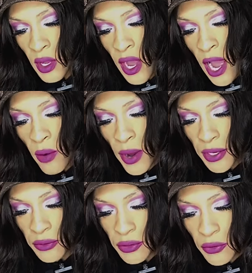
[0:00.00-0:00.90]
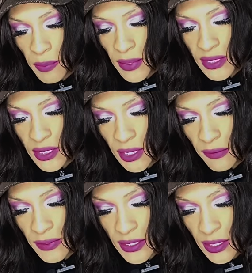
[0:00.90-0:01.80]
How are you doing mentally,
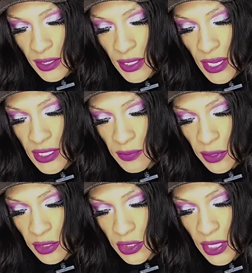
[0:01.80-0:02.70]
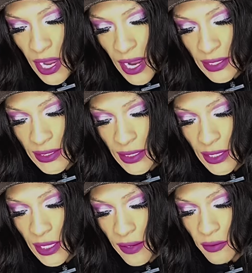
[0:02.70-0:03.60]
physically, and spiritually? Honestly,
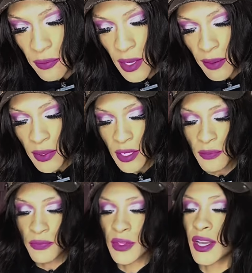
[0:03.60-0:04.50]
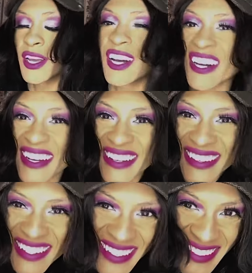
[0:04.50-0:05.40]
love you, Bambi.
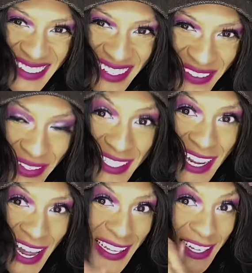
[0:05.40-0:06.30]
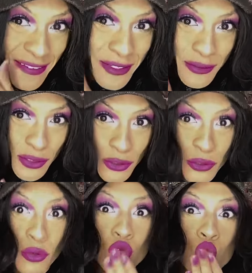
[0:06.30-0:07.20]
Thank you so much. I love you too.